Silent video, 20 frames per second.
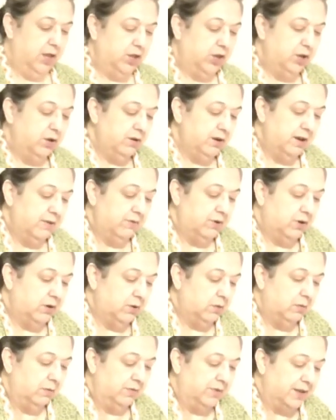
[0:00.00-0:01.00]
You never
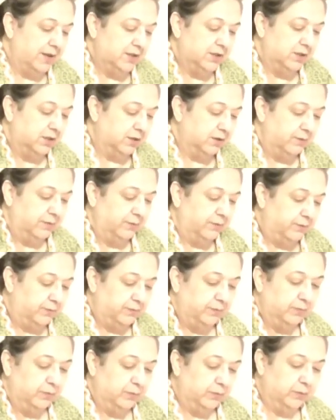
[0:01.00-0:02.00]
know if that's
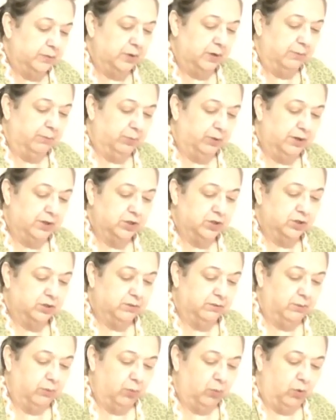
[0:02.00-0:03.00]
the pressure
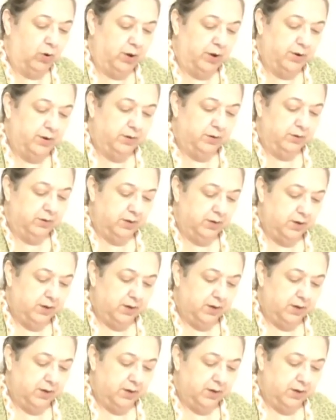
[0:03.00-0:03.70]
of the water